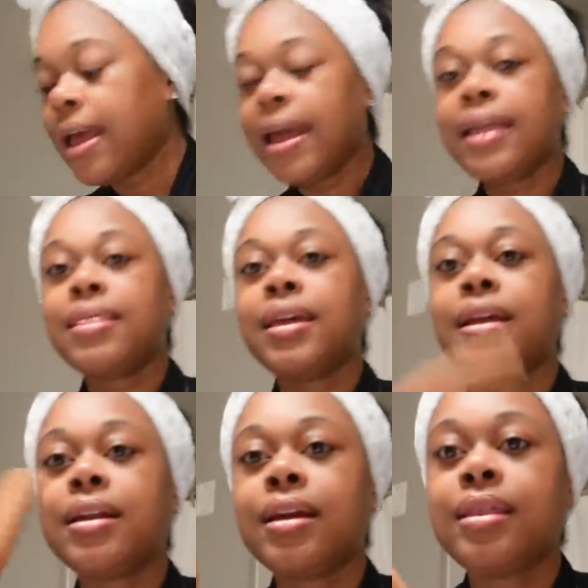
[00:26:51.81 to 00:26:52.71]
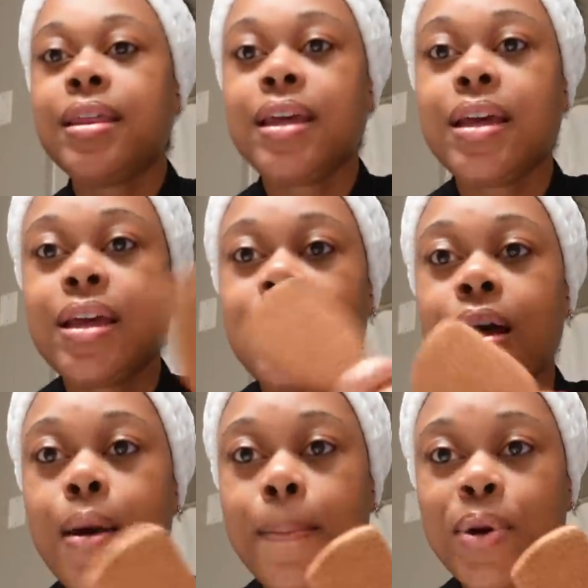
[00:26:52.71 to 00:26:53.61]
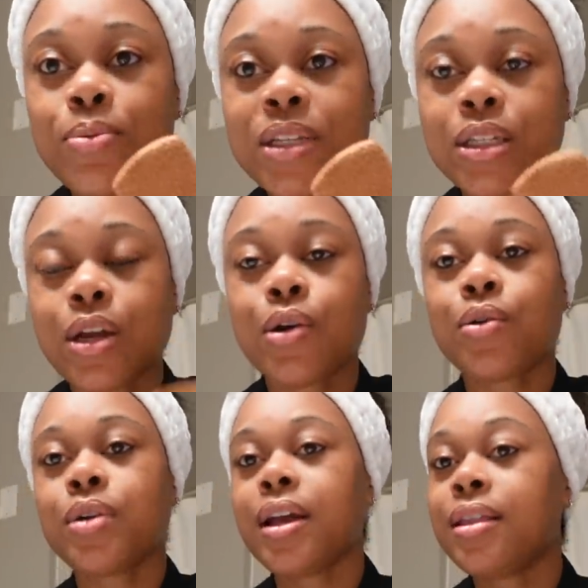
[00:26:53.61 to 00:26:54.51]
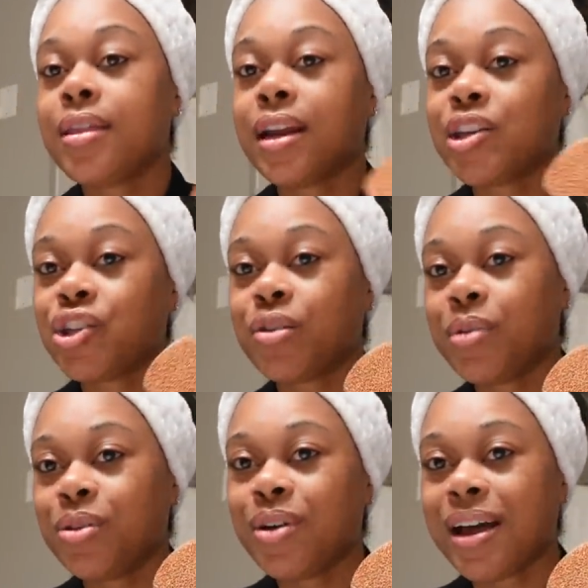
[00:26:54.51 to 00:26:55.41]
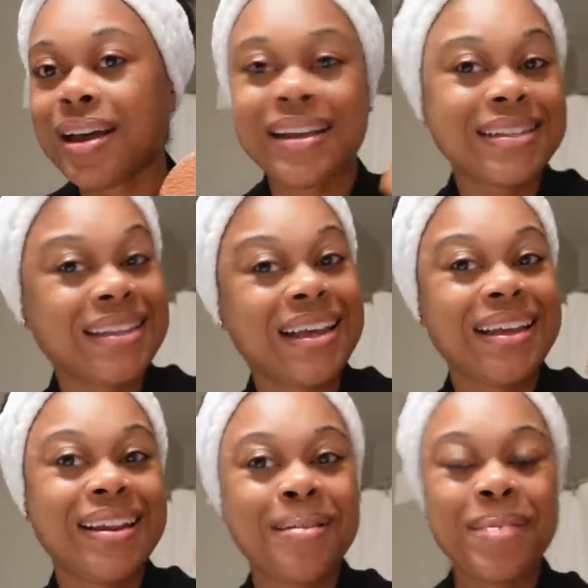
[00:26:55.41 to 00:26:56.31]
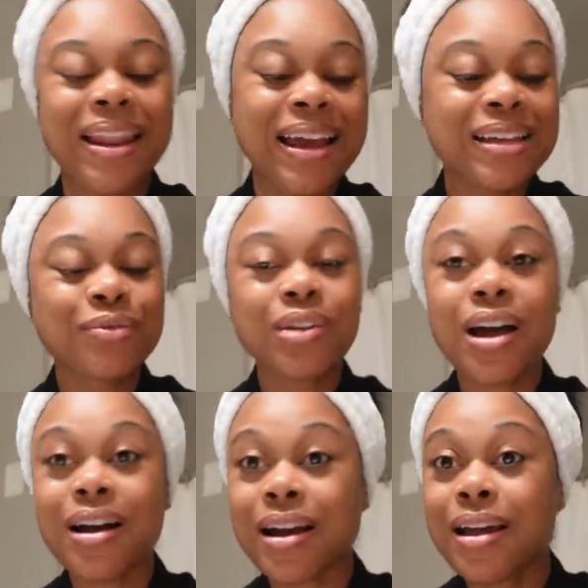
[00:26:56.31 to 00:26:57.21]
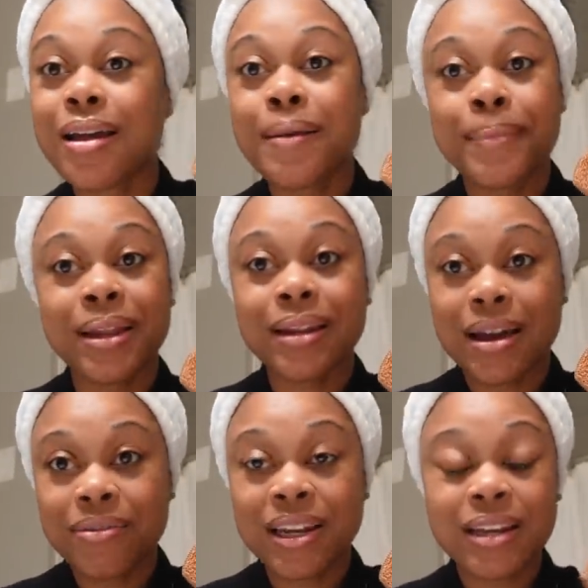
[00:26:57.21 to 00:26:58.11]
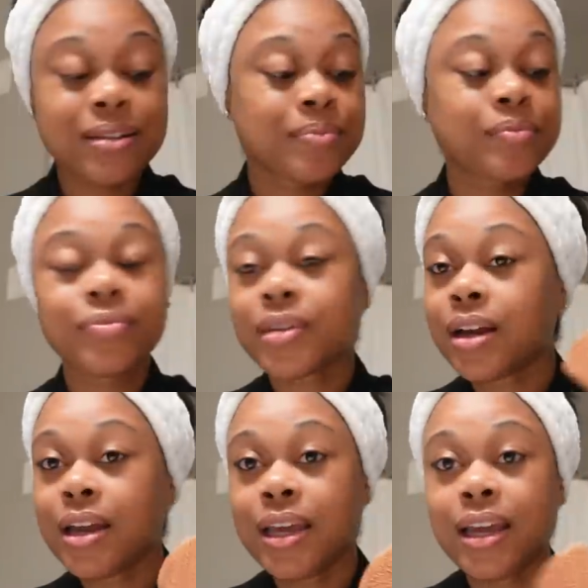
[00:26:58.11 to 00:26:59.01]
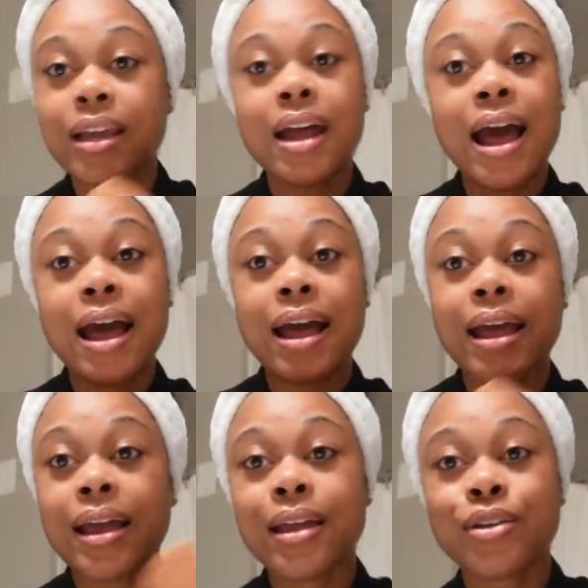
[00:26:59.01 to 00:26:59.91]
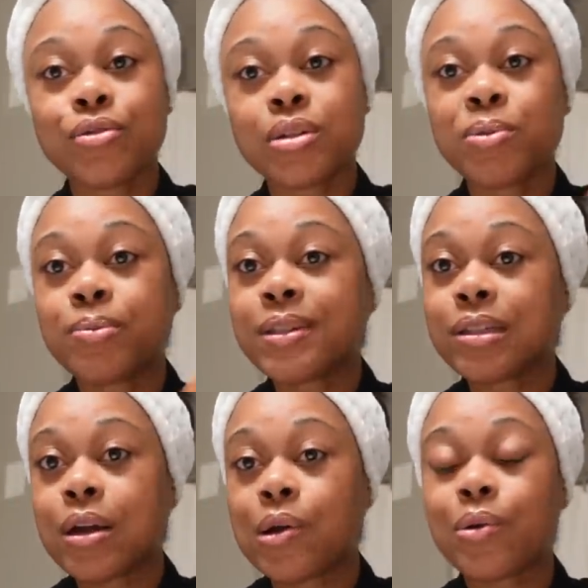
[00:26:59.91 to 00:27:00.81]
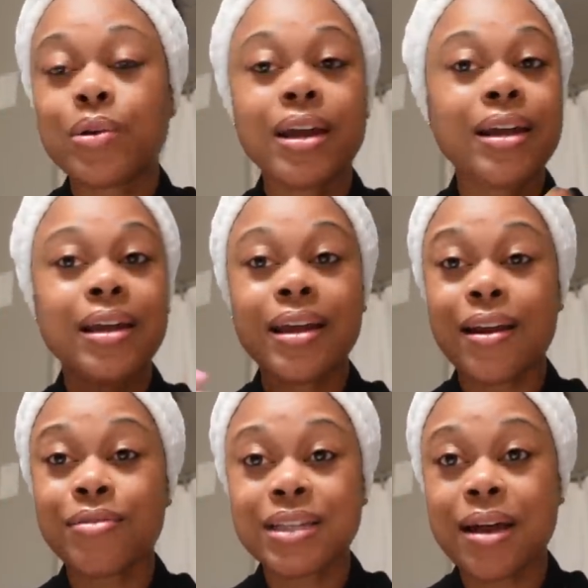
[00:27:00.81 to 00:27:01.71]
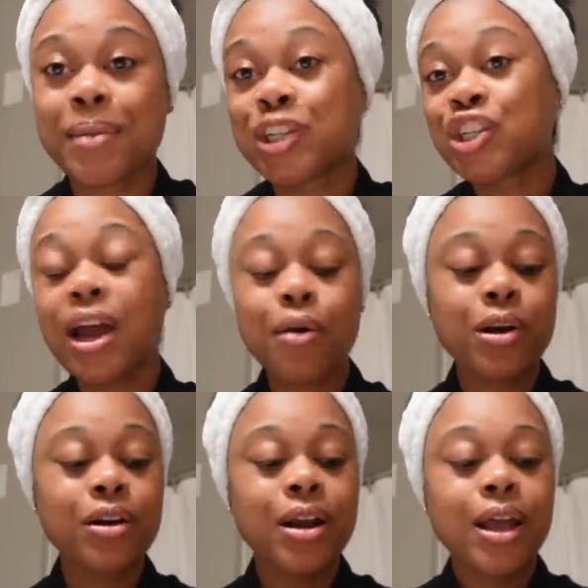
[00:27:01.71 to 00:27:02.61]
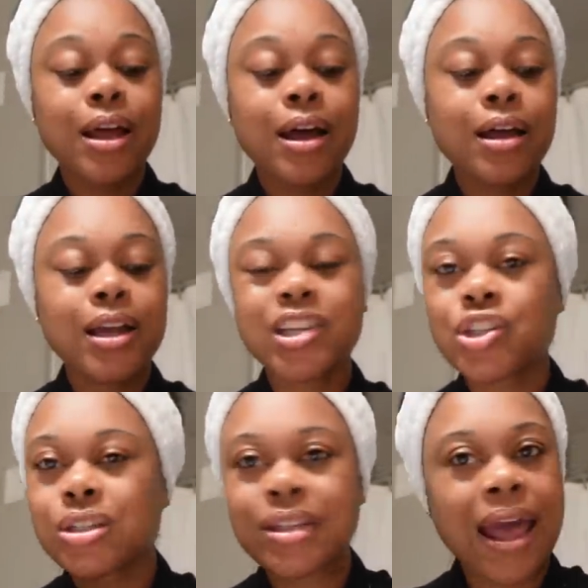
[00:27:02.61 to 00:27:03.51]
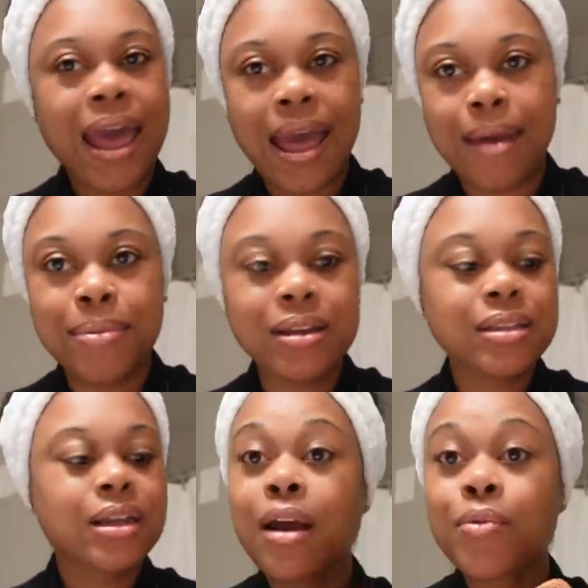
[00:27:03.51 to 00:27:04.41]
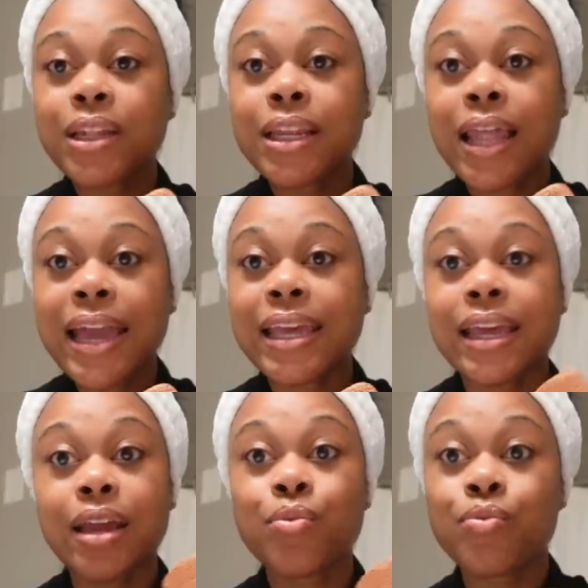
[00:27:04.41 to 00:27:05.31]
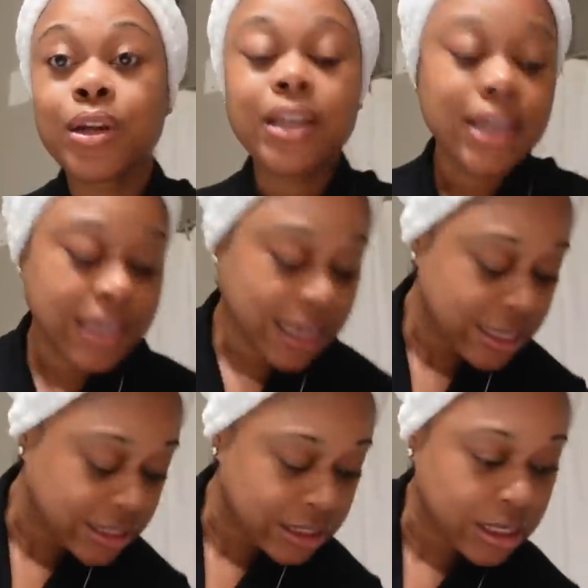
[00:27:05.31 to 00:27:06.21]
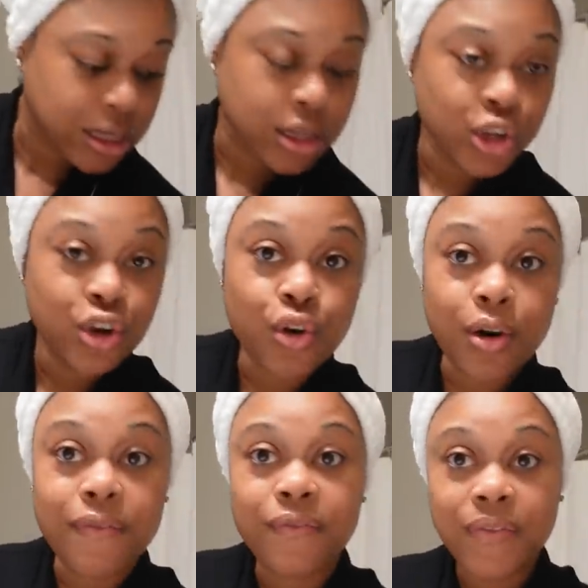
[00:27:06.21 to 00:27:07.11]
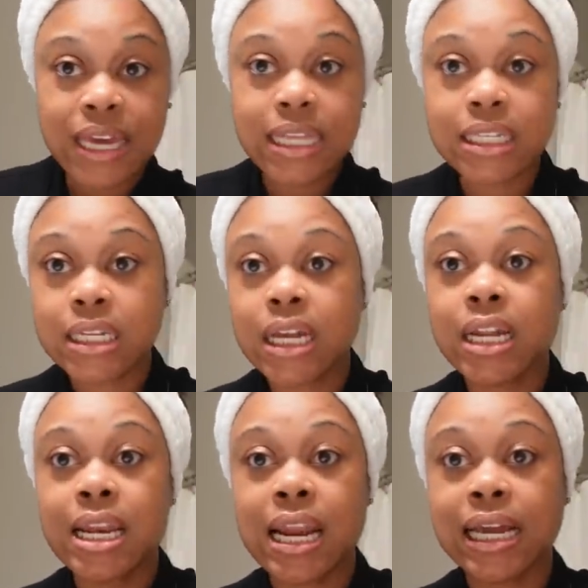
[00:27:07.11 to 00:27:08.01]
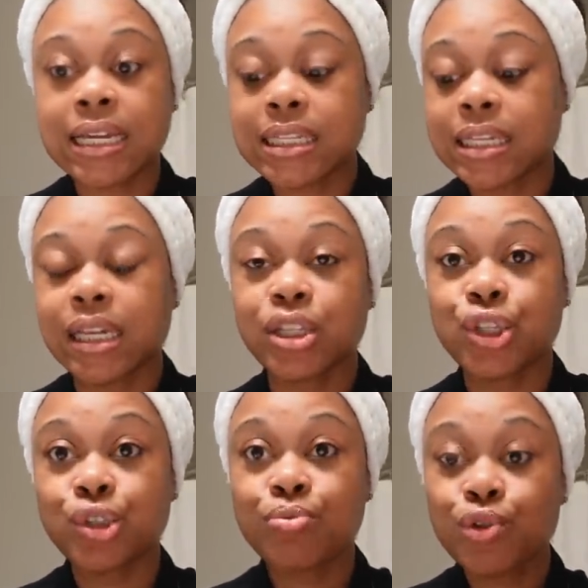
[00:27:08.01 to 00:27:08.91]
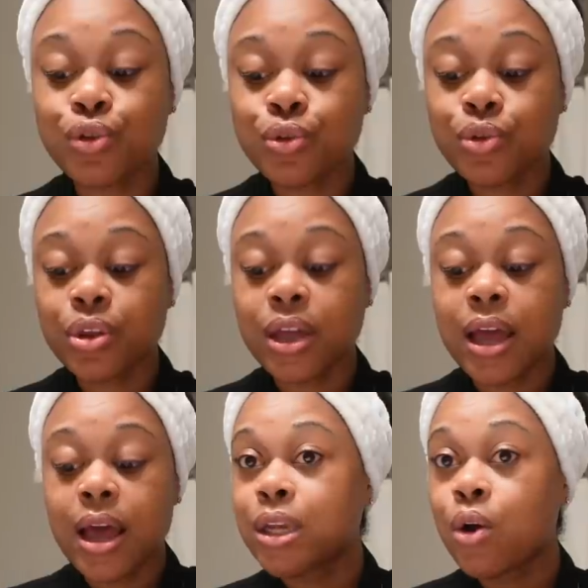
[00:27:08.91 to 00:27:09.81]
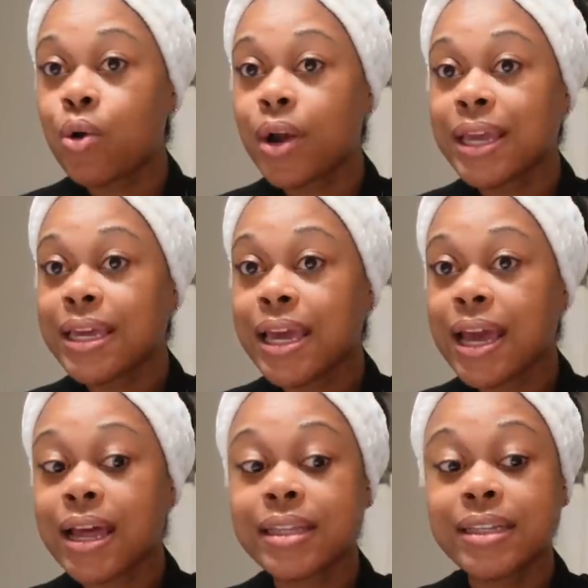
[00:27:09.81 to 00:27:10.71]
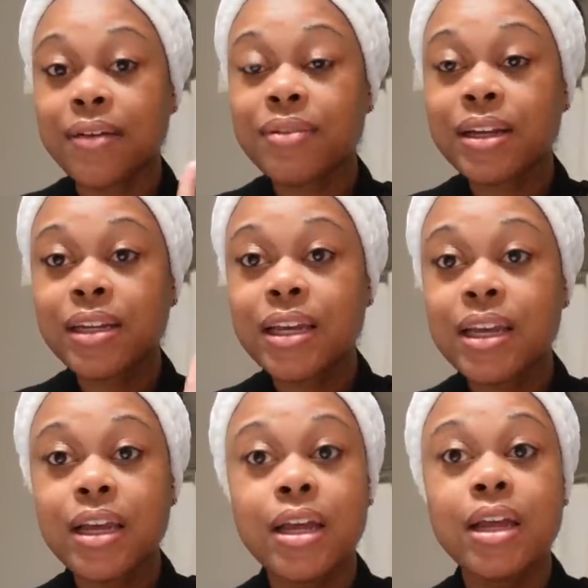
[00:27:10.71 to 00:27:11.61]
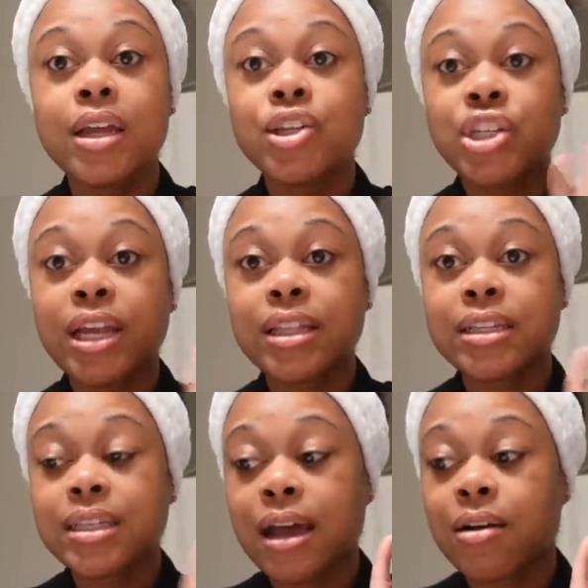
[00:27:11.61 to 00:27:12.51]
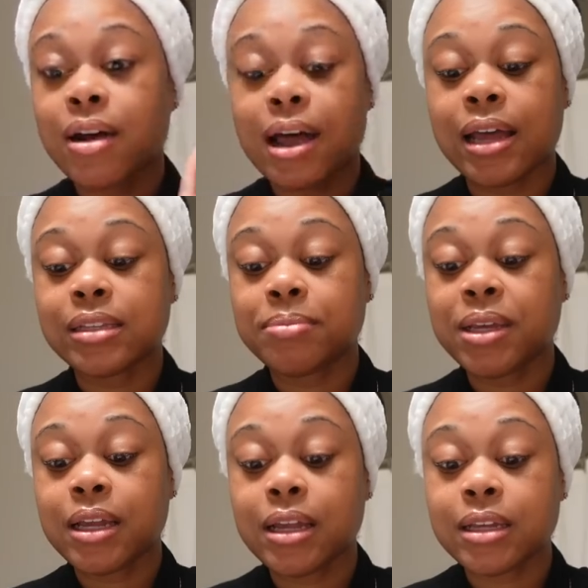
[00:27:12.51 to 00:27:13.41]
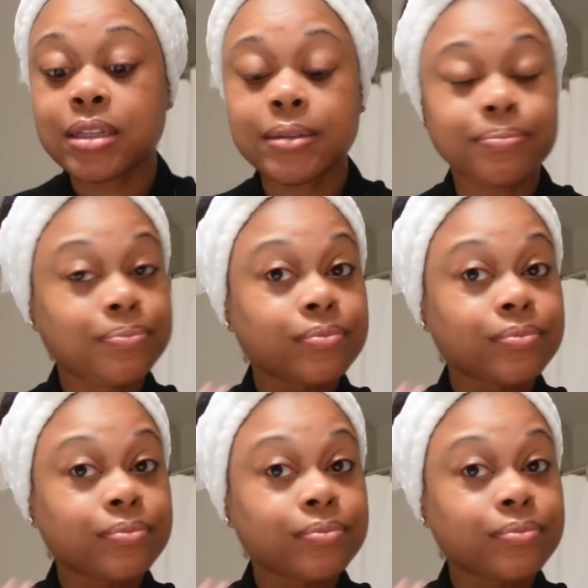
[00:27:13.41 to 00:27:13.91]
and then the pumice stone that i shared with you guys in my last vlog been loving it Again, I use a pumice stone every time I shower. Uh, it's just habit. really like it. It really gets your feet nice and smooth. So yeah, definitely check this out guys because